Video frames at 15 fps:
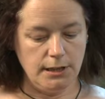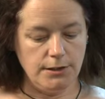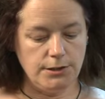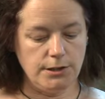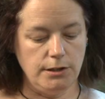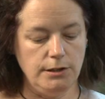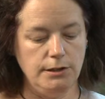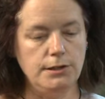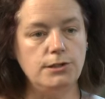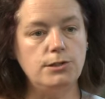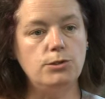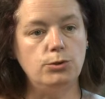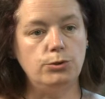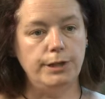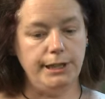So in the
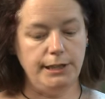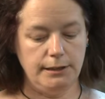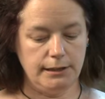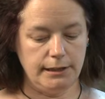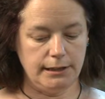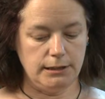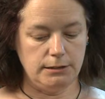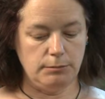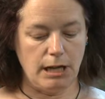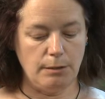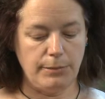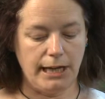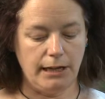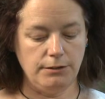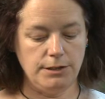story
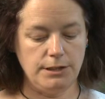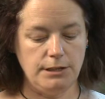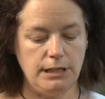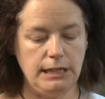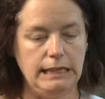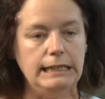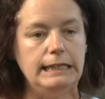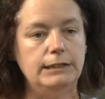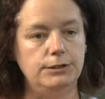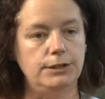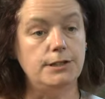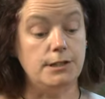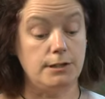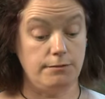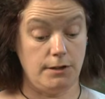about the
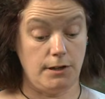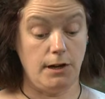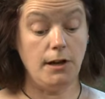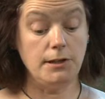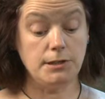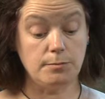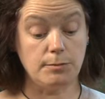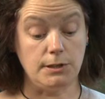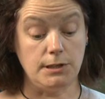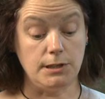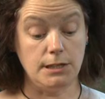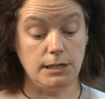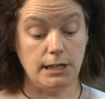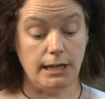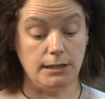illness of her
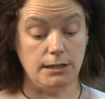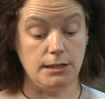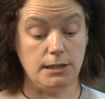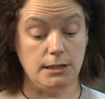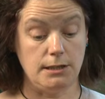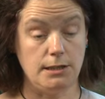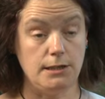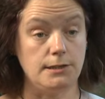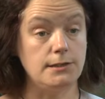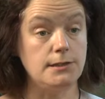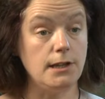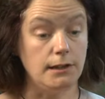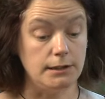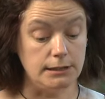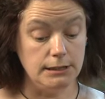husband and her
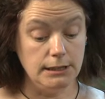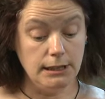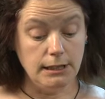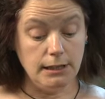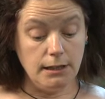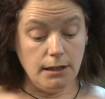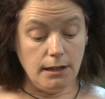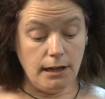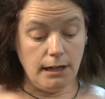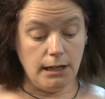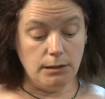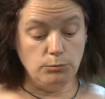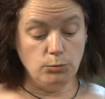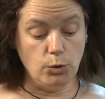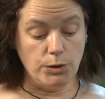son,
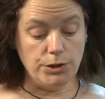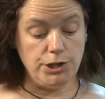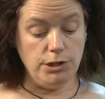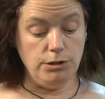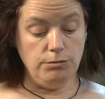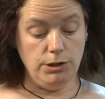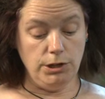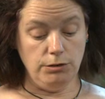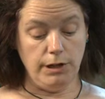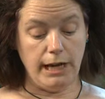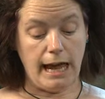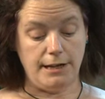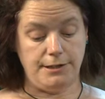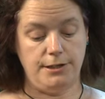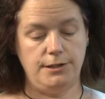what you
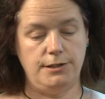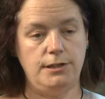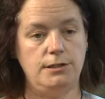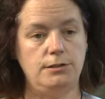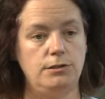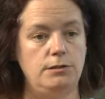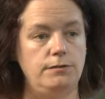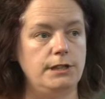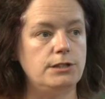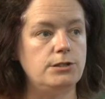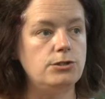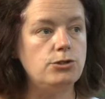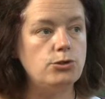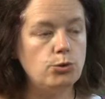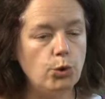get is this sort of
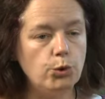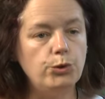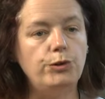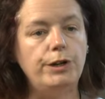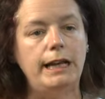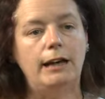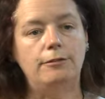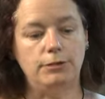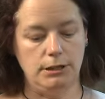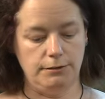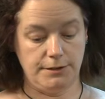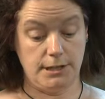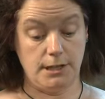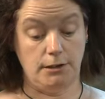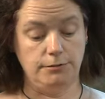extraordinary level
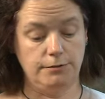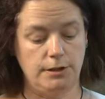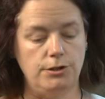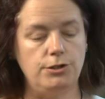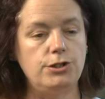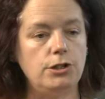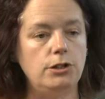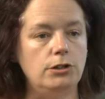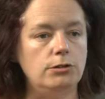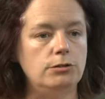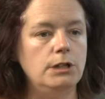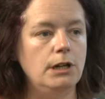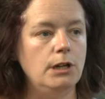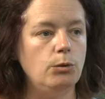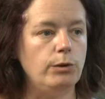of self-control
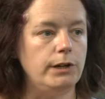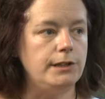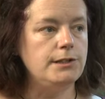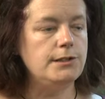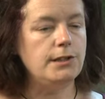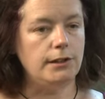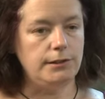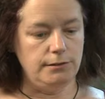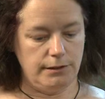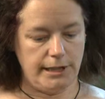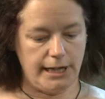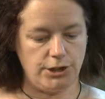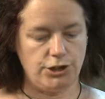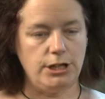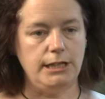where the son
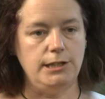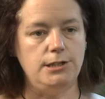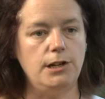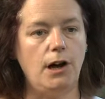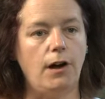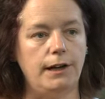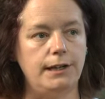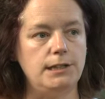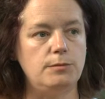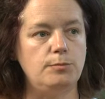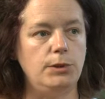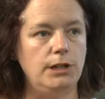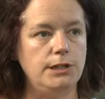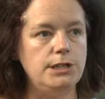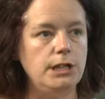actually dies,
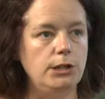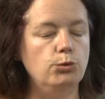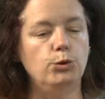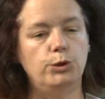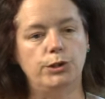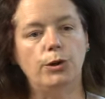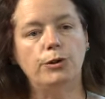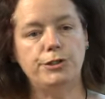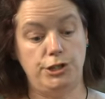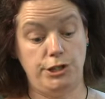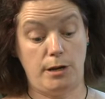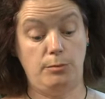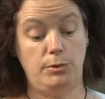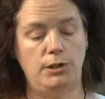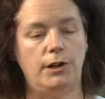but in order not to
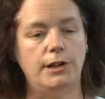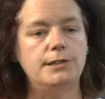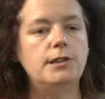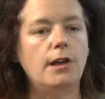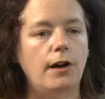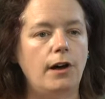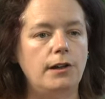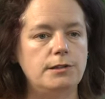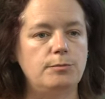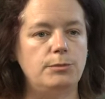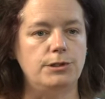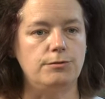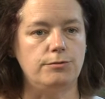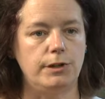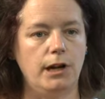jeopardise her
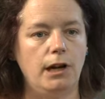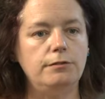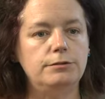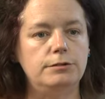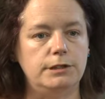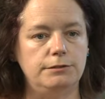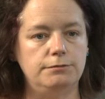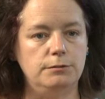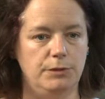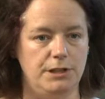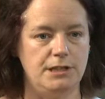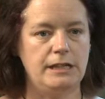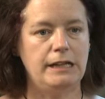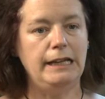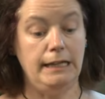husband's recovery from
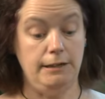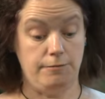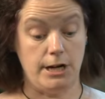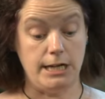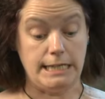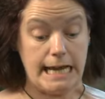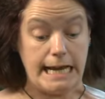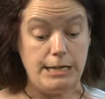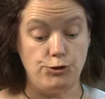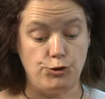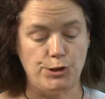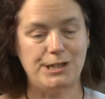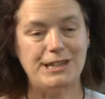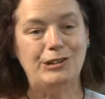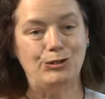this clearly very
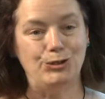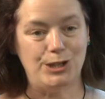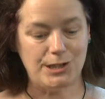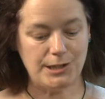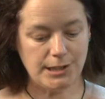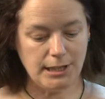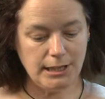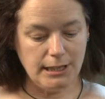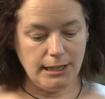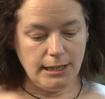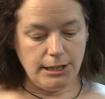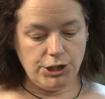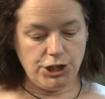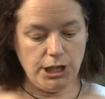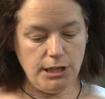dangerous illness,
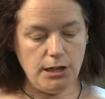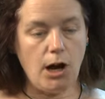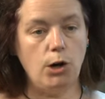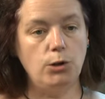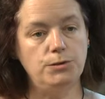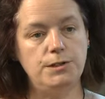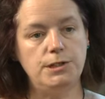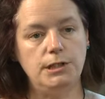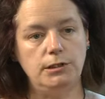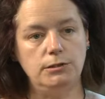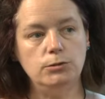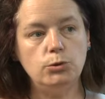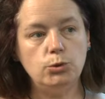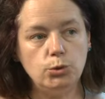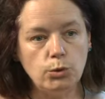she holds
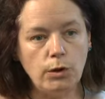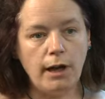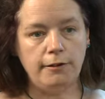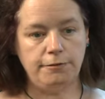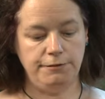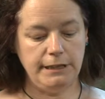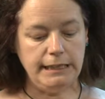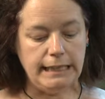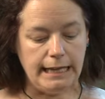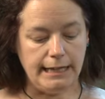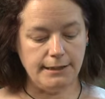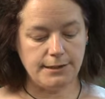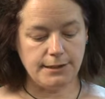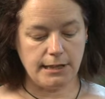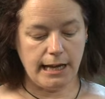in all her
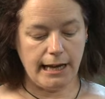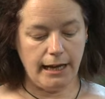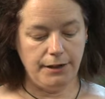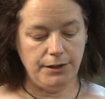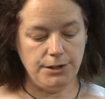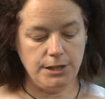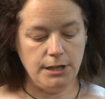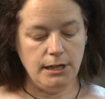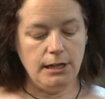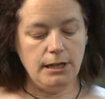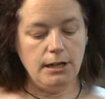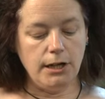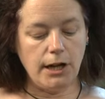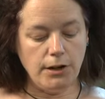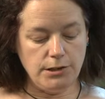feelings and
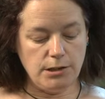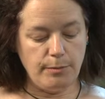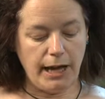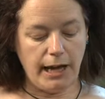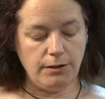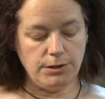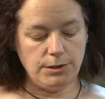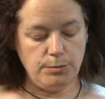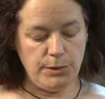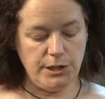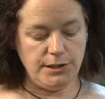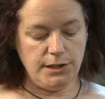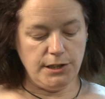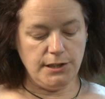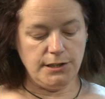goes about
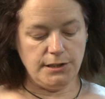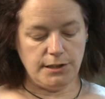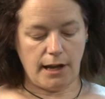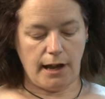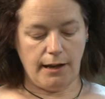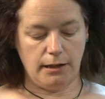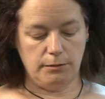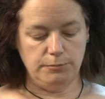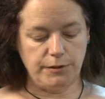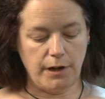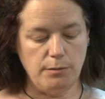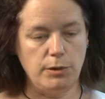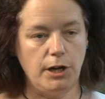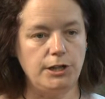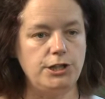business
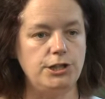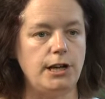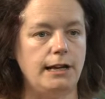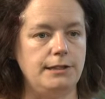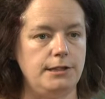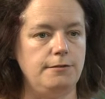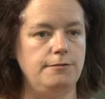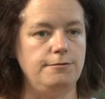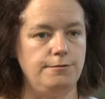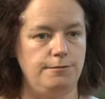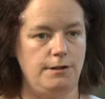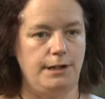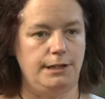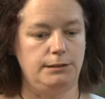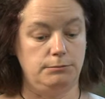very much as if
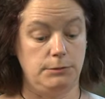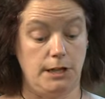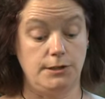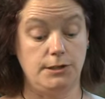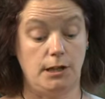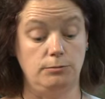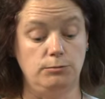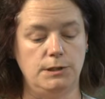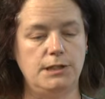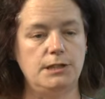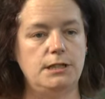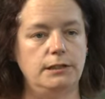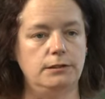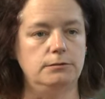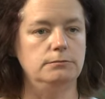her son was
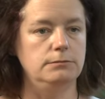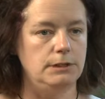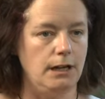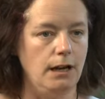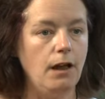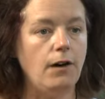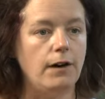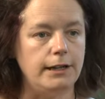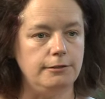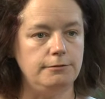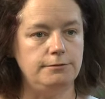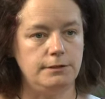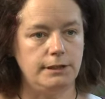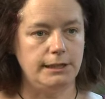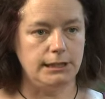still
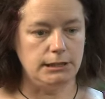alive,